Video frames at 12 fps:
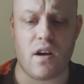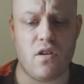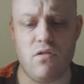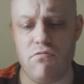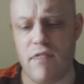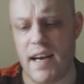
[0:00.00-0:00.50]

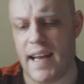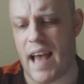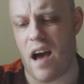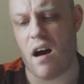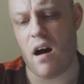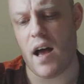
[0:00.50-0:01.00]
Couldn't really
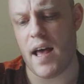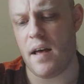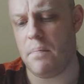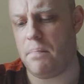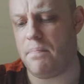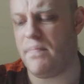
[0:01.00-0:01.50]
get
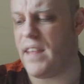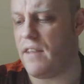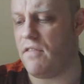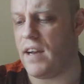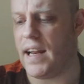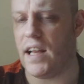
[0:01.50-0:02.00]
higher.
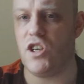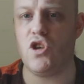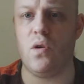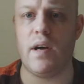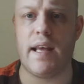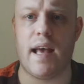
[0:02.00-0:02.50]
Didn't really
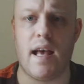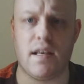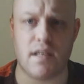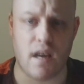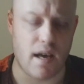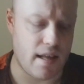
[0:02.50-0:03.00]
enjoy
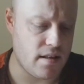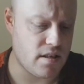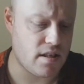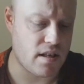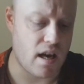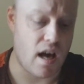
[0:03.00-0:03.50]

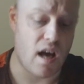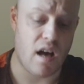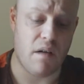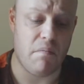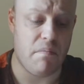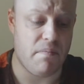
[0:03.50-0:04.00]
science,
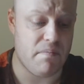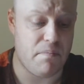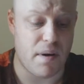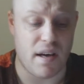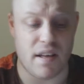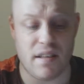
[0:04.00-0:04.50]

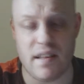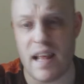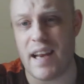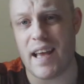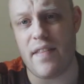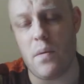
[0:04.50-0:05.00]
but
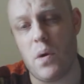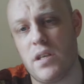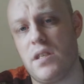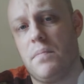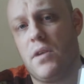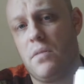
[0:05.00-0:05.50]
then again there were
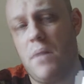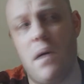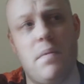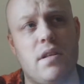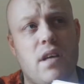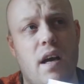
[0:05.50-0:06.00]
some good
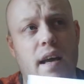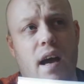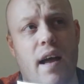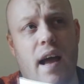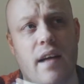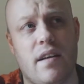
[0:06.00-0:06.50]
moments.
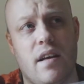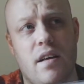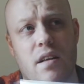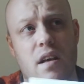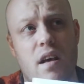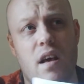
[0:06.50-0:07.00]
I
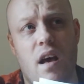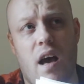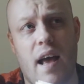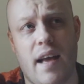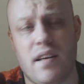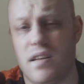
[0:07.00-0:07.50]

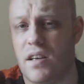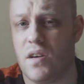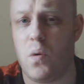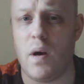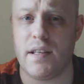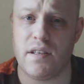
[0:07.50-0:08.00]
had
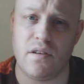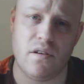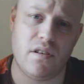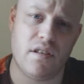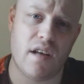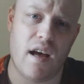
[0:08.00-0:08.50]
quite a
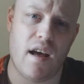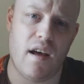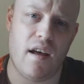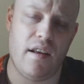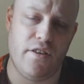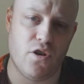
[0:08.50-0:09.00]
good
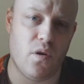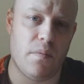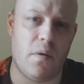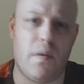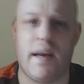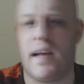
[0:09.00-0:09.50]

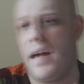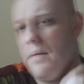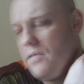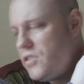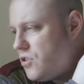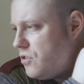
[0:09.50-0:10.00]
enjoyment when it
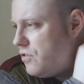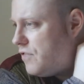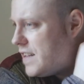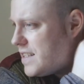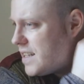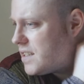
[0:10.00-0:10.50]
came to
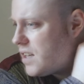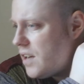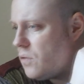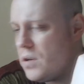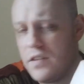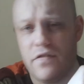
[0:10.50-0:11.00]
physics.
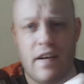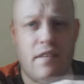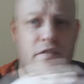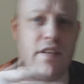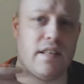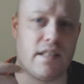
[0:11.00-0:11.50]
I always
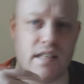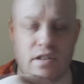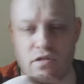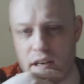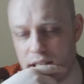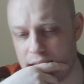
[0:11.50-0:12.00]
found physics
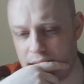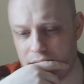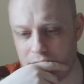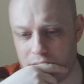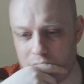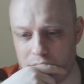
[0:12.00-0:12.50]
interesting
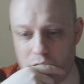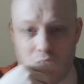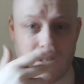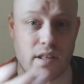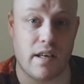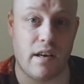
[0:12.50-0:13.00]
because I was
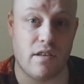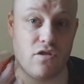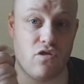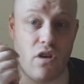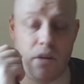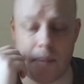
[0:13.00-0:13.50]
interested in
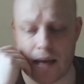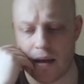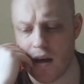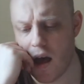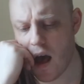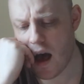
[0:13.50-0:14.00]
astronomy,
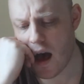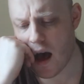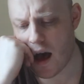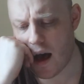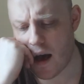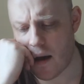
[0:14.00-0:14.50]

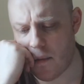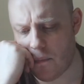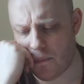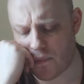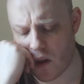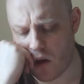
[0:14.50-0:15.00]

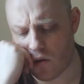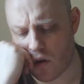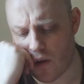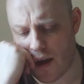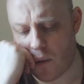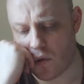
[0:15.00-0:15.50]

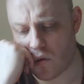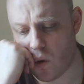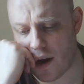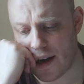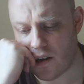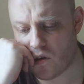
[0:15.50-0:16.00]
so that was
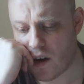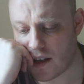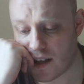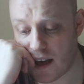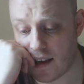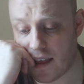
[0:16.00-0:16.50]
quite
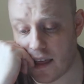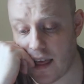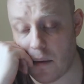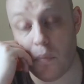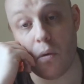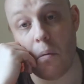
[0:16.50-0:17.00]
interesting. I think
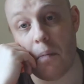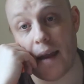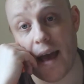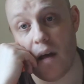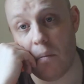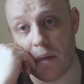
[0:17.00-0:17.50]
that probably
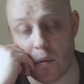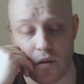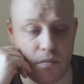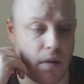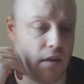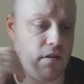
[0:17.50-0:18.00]
helped me
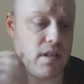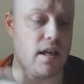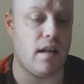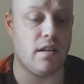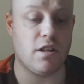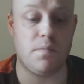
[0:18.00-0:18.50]
with my
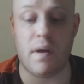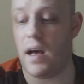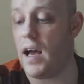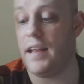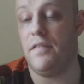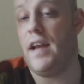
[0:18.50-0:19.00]
results,
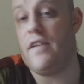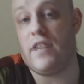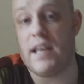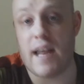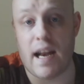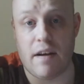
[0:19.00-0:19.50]
but I never
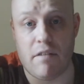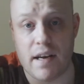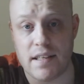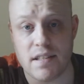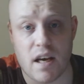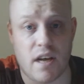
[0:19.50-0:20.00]
did any
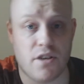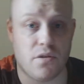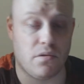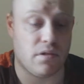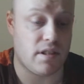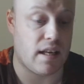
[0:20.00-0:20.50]
research
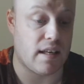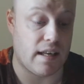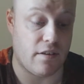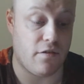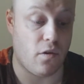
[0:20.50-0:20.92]
or studied